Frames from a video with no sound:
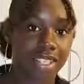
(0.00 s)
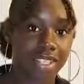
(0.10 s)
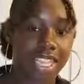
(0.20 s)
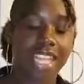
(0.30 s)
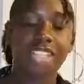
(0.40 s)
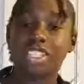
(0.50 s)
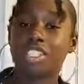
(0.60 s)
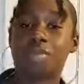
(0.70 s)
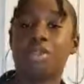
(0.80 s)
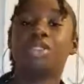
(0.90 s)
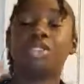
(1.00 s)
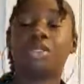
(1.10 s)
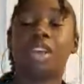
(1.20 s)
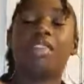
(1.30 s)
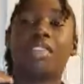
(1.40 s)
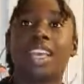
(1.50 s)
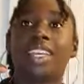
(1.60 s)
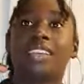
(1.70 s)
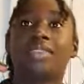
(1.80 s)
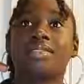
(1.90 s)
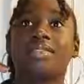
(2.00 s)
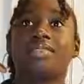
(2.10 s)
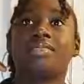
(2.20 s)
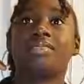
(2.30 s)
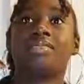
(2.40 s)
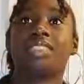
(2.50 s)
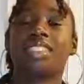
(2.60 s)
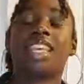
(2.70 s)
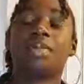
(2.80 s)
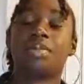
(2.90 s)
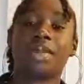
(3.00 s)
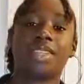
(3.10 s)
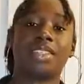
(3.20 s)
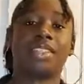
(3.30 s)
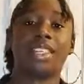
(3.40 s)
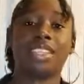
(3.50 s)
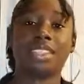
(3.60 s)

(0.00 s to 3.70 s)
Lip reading: Challenges build you off like steps, basically.